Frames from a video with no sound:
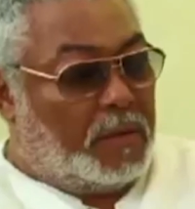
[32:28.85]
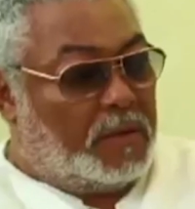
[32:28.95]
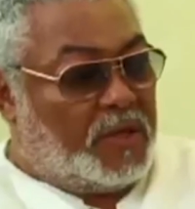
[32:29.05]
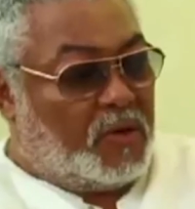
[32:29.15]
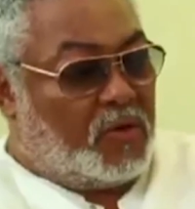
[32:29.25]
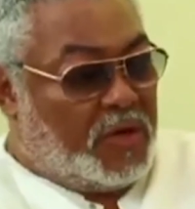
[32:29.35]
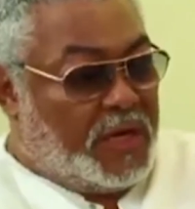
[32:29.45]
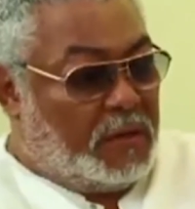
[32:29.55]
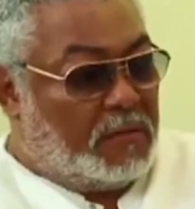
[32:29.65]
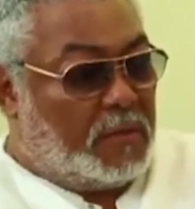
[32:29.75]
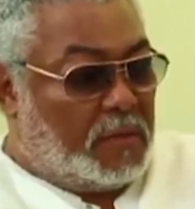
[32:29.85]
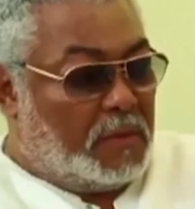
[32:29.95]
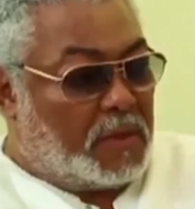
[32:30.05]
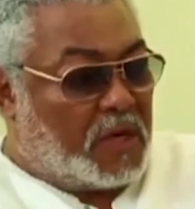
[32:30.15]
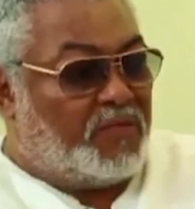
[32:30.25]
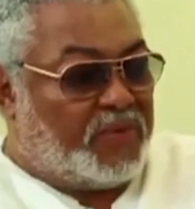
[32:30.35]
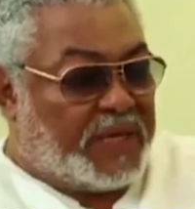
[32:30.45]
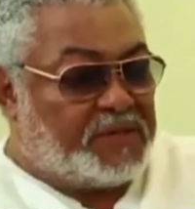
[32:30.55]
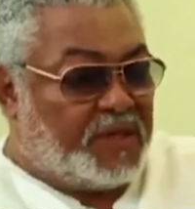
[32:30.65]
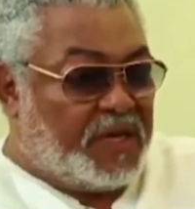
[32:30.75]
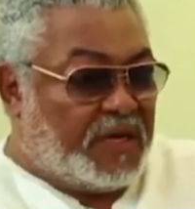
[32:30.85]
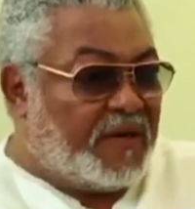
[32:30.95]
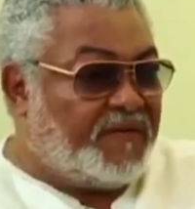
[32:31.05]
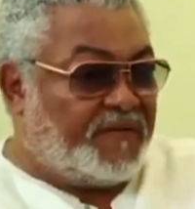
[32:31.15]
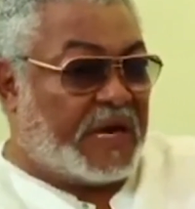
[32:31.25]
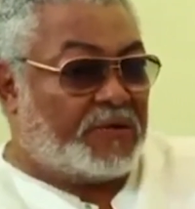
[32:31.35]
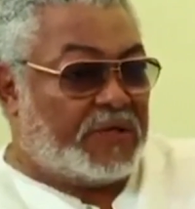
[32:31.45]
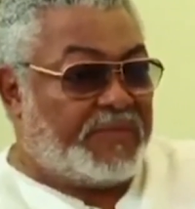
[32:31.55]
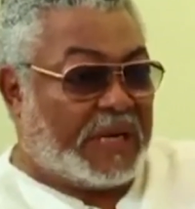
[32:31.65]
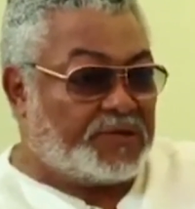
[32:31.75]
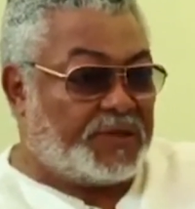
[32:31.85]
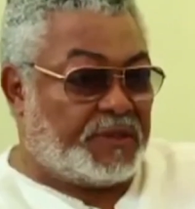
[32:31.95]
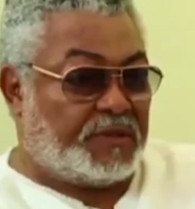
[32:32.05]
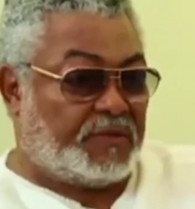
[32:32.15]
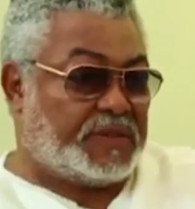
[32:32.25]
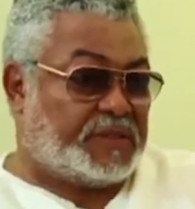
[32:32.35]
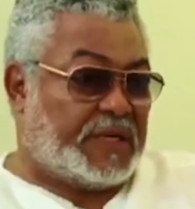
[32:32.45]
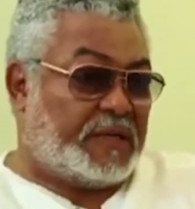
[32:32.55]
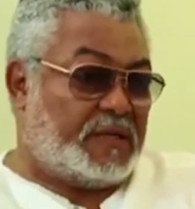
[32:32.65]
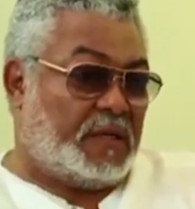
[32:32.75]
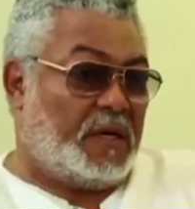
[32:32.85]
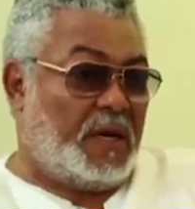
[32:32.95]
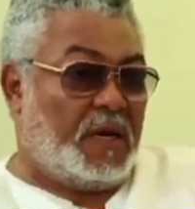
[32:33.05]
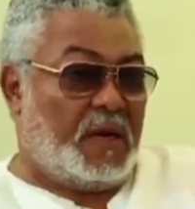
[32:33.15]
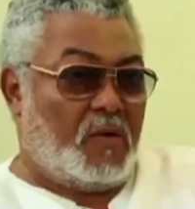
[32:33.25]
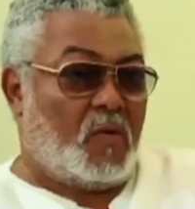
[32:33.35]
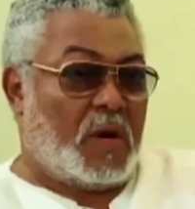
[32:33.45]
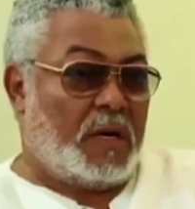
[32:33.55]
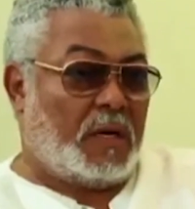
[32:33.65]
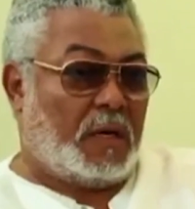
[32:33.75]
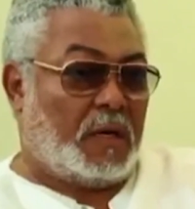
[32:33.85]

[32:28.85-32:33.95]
the only complex thing I found about it was that, one,